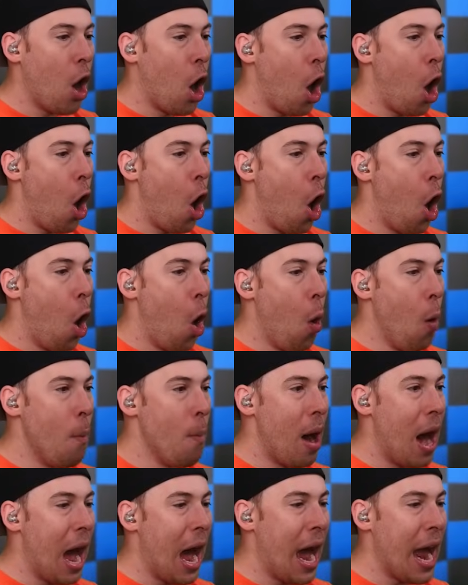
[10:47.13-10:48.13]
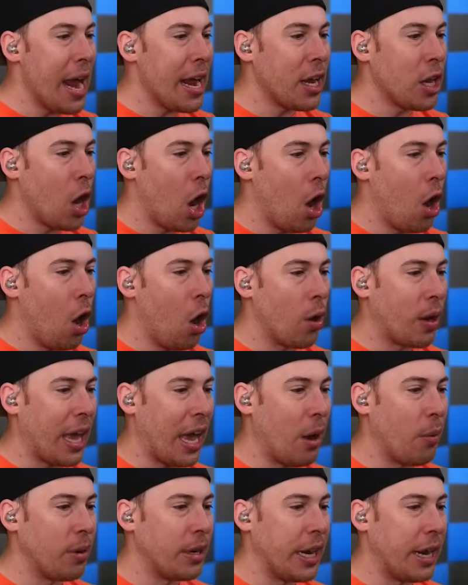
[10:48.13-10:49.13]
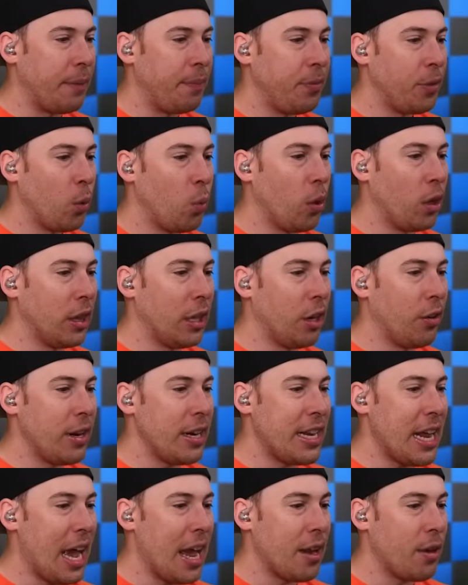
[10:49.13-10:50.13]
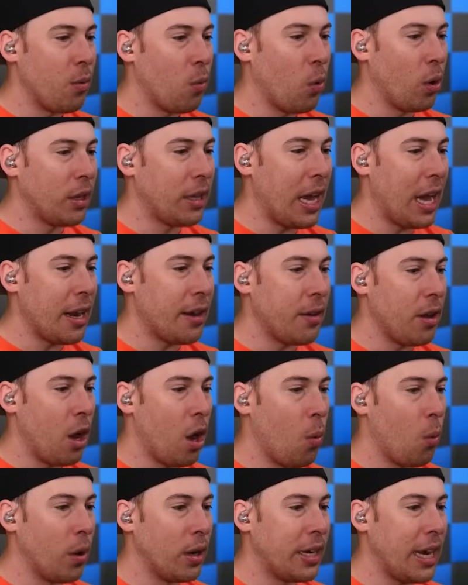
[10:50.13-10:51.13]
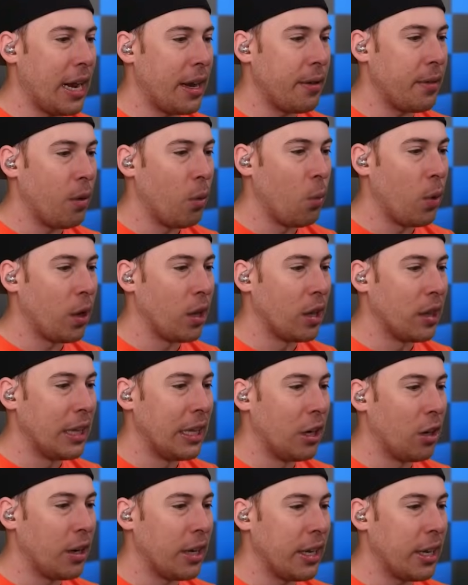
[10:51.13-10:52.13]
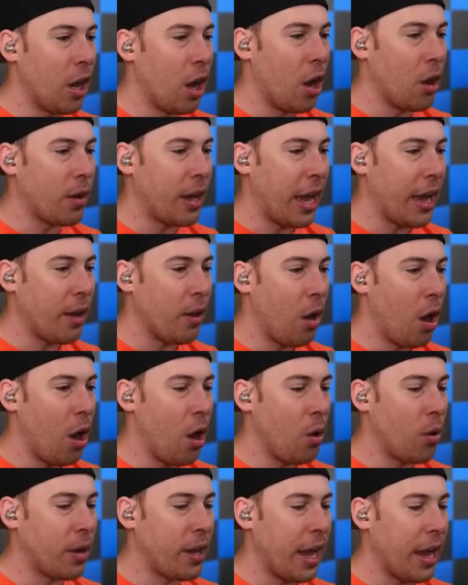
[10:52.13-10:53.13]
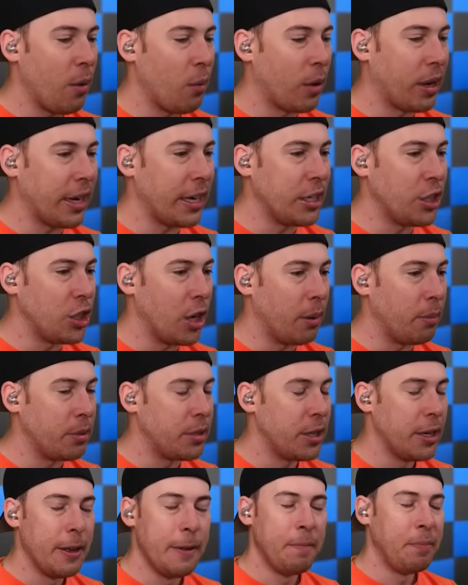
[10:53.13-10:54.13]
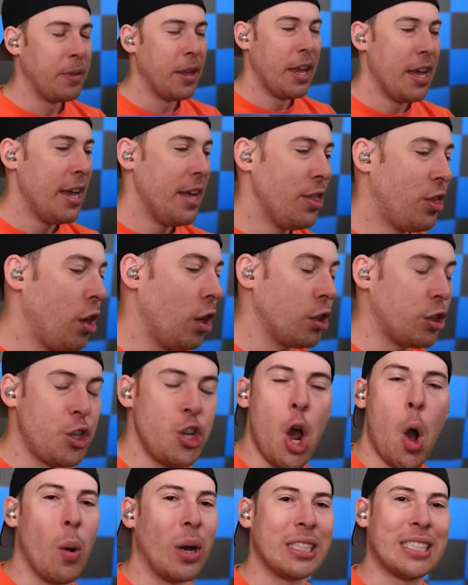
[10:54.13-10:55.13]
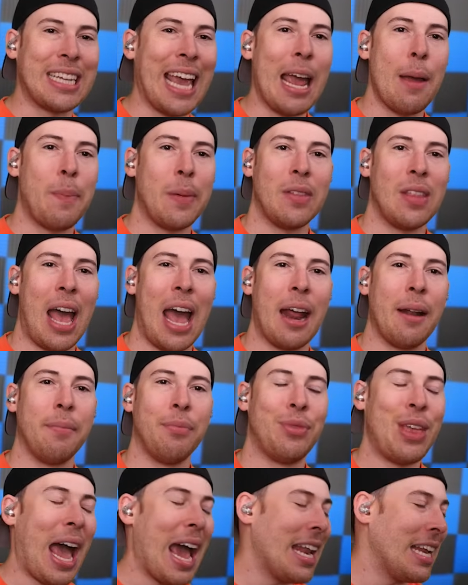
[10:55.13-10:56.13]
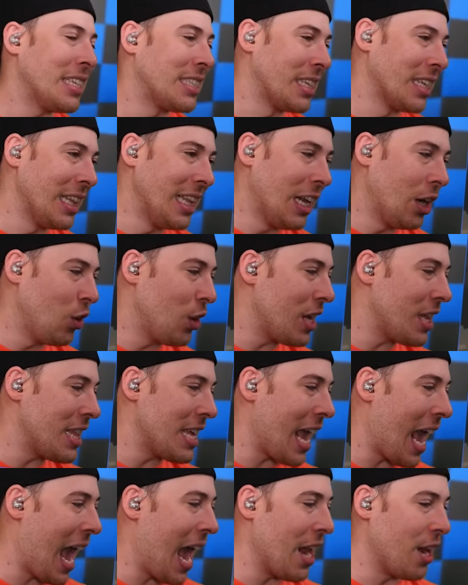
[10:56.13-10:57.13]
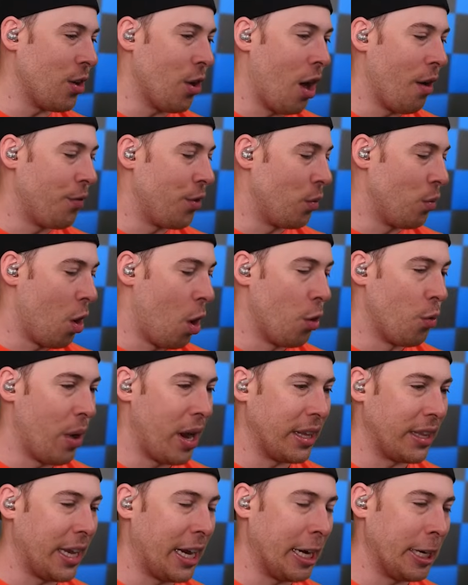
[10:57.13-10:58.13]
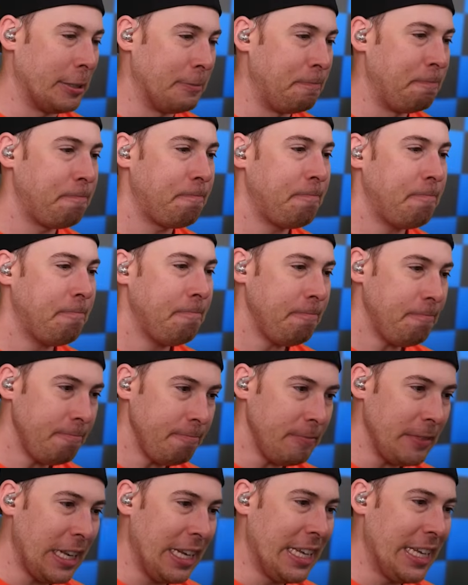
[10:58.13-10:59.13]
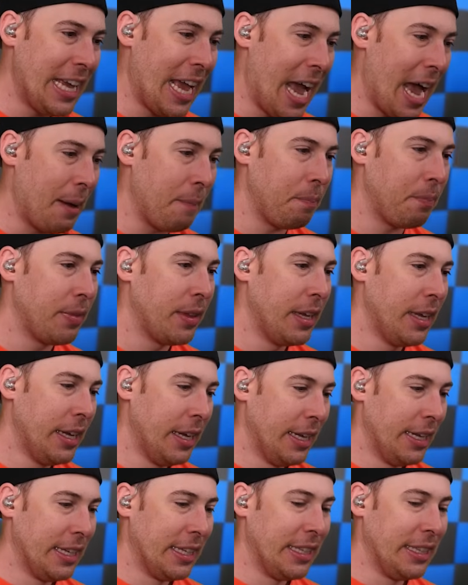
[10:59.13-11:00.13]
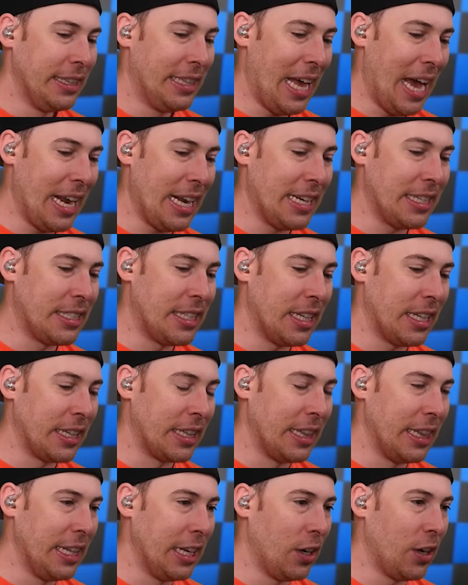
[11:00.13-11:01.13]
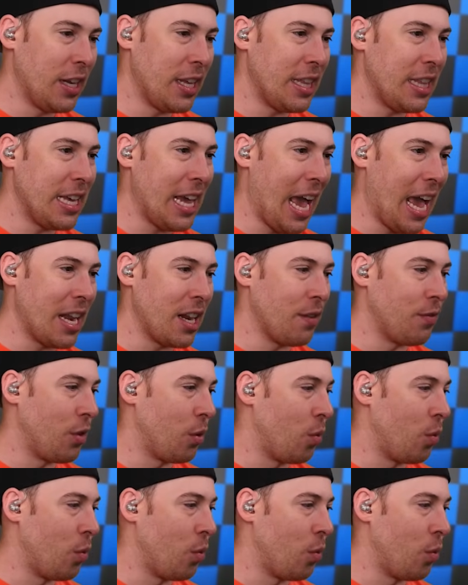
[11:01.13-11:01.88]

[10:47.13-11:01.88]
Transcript: Oh my god. Okay, we're dead. We're literally dead. We're dead. We're dead. We're literally... Okay. We're getting jumped. There's no escaping that. That is literally the end of the road right there. Yeah. That is literally the end of